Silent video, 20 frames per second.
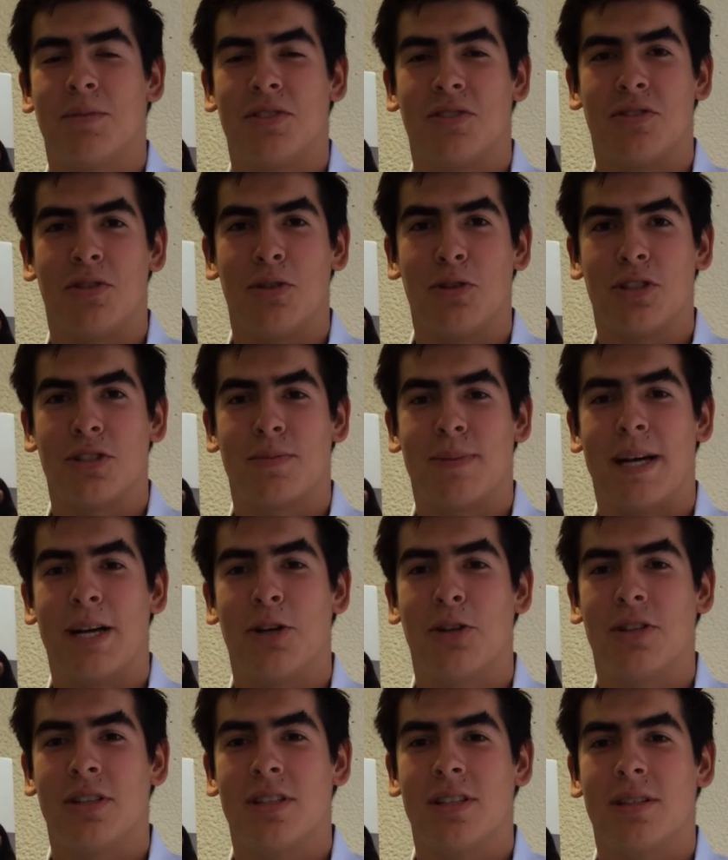is Lucas
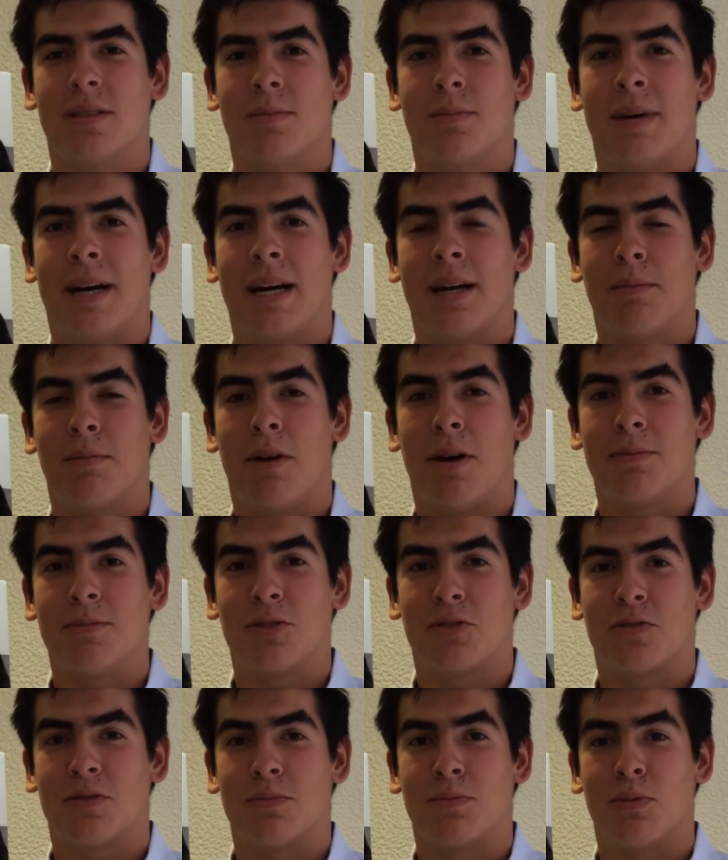Baioni. My mom
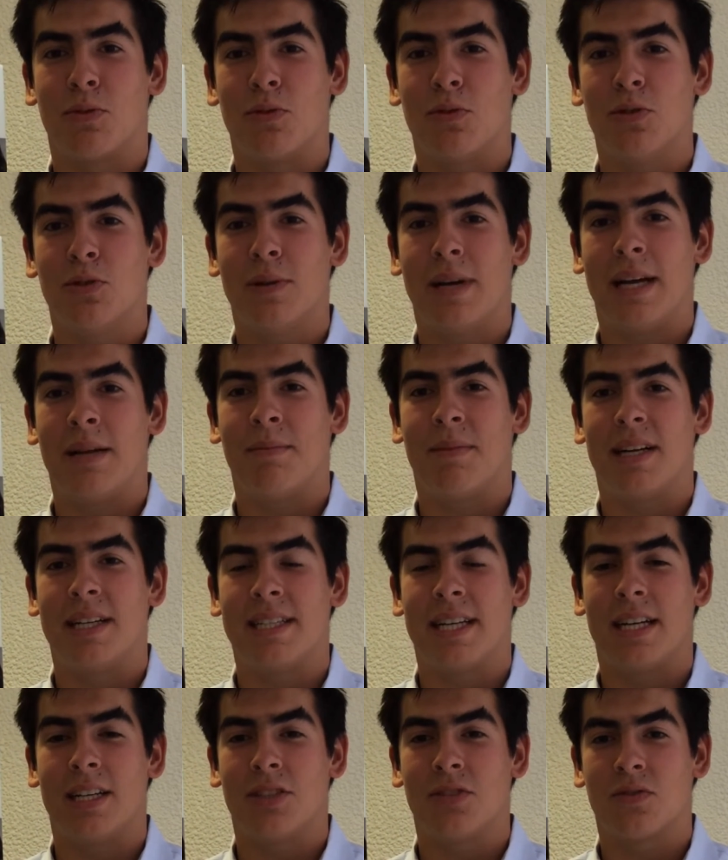is from Peru and my
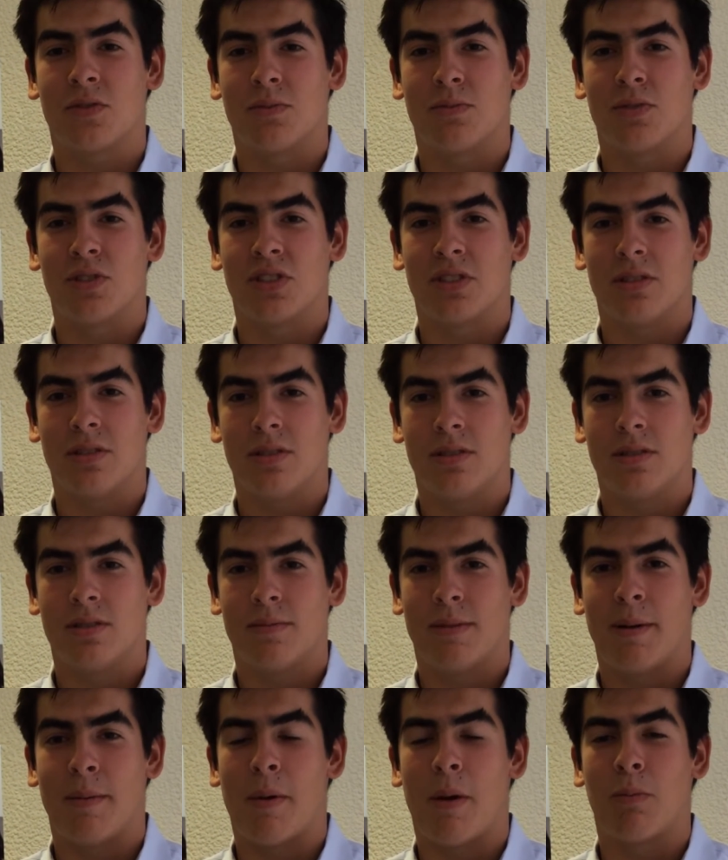dad is from Brazil.
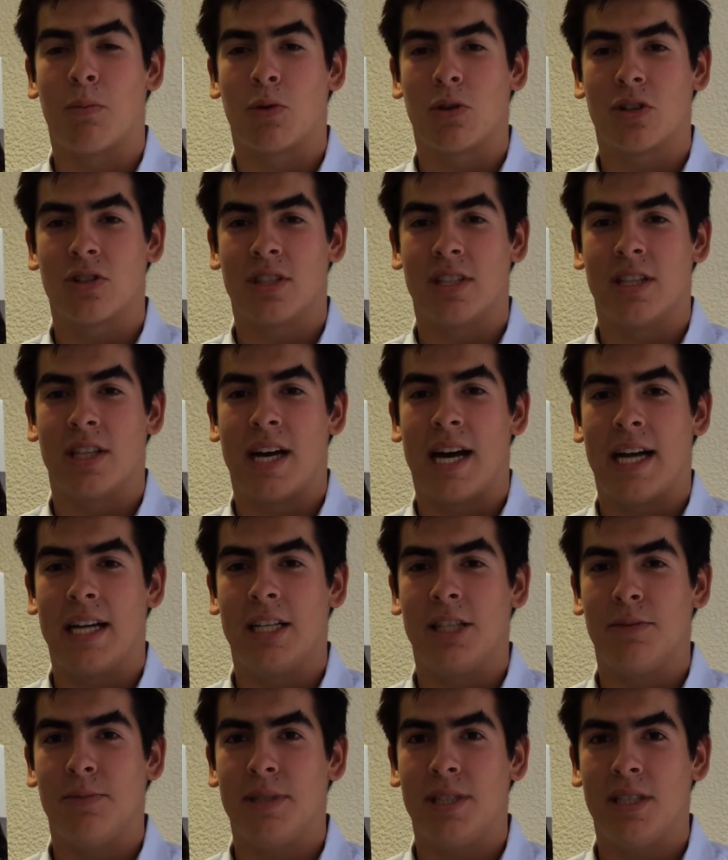My mom works in the
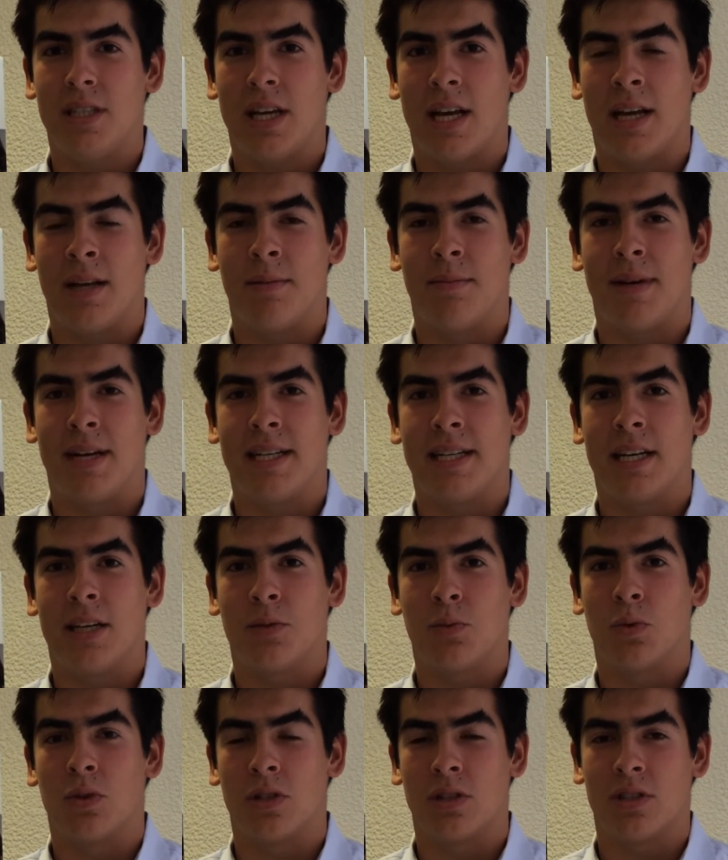IDB and my
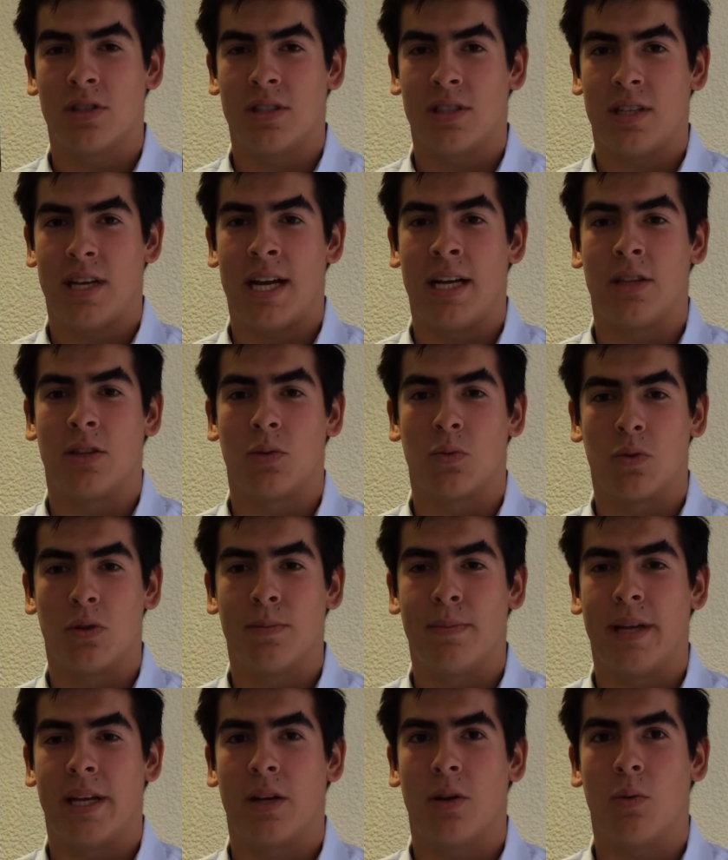dad works at the
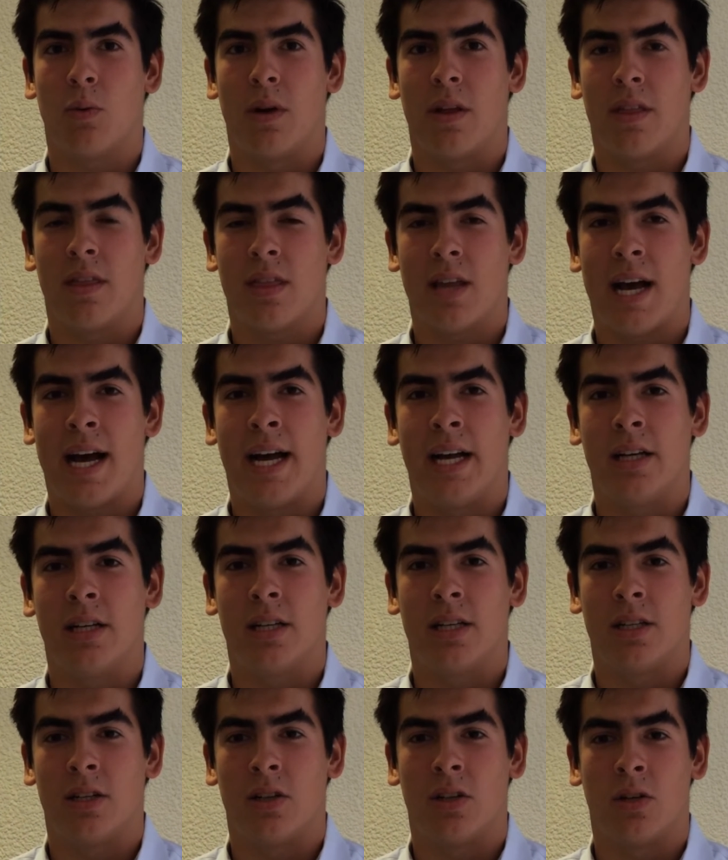World Bank with
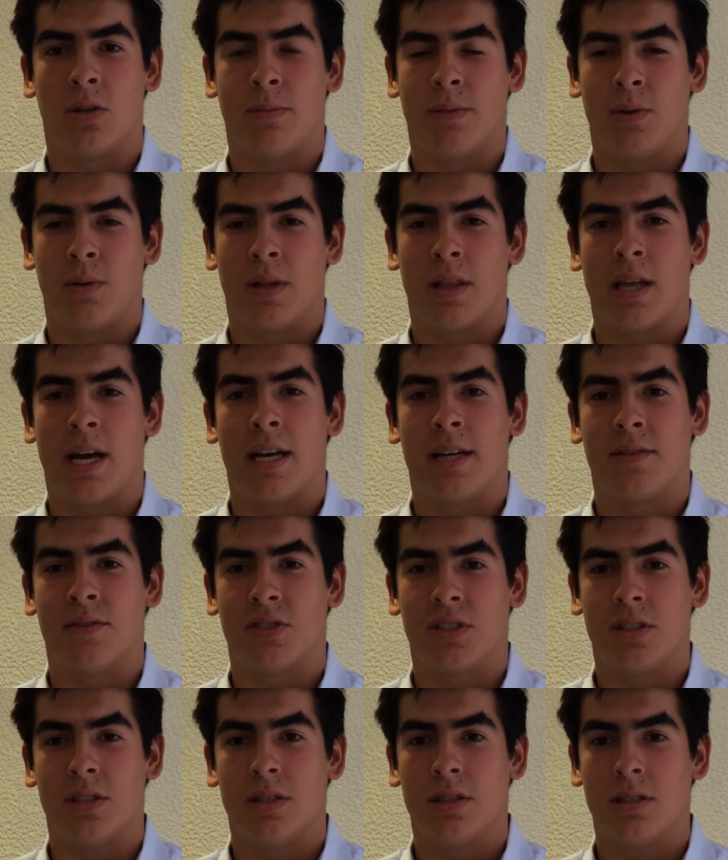IDA and a little bit with IFC.